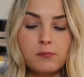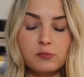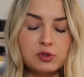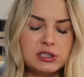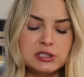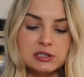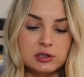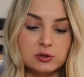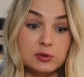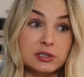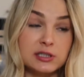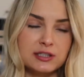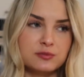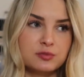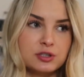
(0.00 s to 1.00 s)
We didn't know what
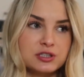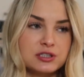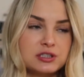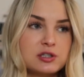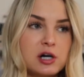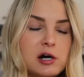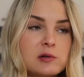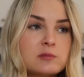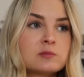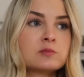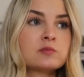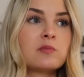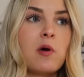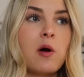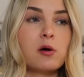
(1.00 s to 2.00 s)
kind of person he called,
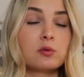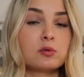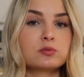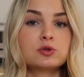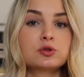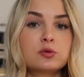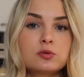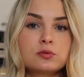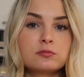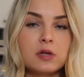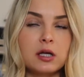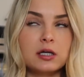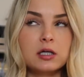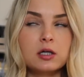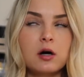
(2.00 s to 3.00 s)
or who
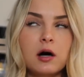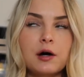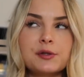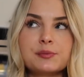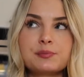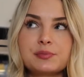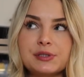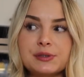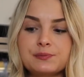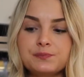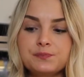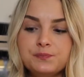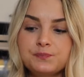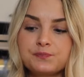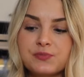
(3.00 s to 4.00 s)
like he called, but
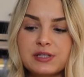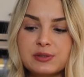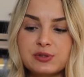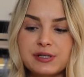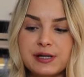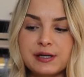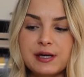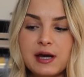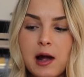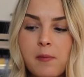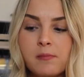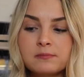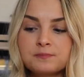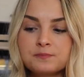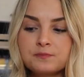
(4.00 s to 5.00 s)
he was like,
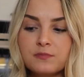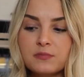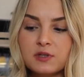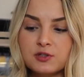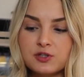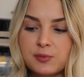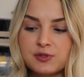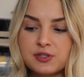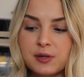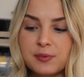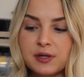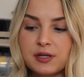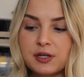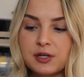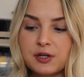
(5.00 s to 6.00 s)
yeah, someone's
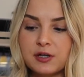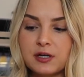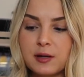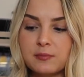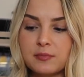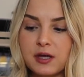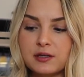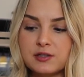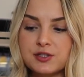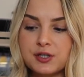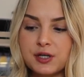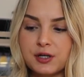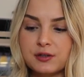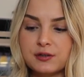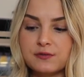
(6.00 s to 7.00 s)
coming in here and I'm like
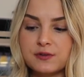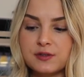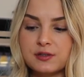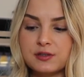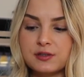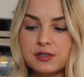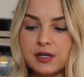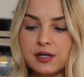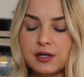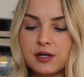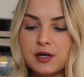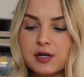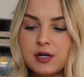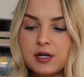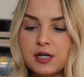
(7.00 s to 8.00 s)
scared if this like
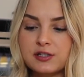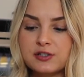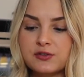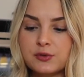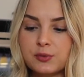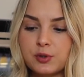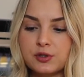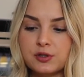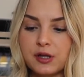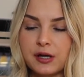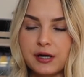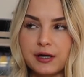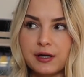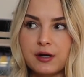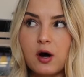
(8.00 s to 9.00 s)
issue would
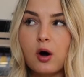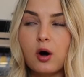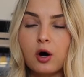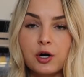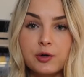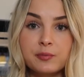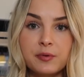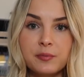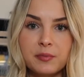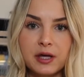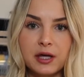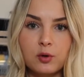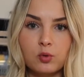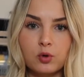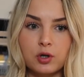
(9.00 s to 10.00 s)
like harm
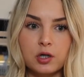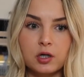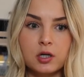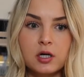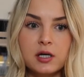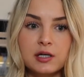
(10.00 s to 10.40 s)
me or